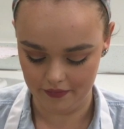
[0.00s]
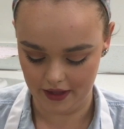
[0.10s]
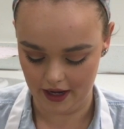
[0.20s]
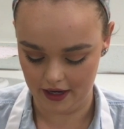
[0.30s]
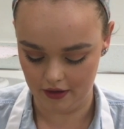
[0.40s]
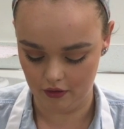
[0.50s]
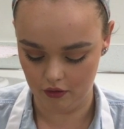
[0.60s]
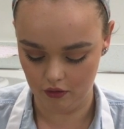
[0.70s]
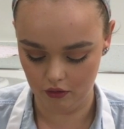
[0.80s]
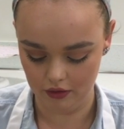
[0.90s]
They had a
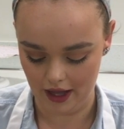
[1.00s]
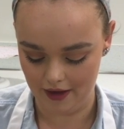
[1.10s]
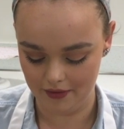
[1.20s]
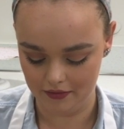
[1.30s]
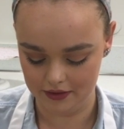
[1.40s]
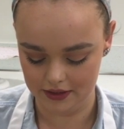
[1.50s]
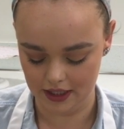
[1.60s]
whole lab that was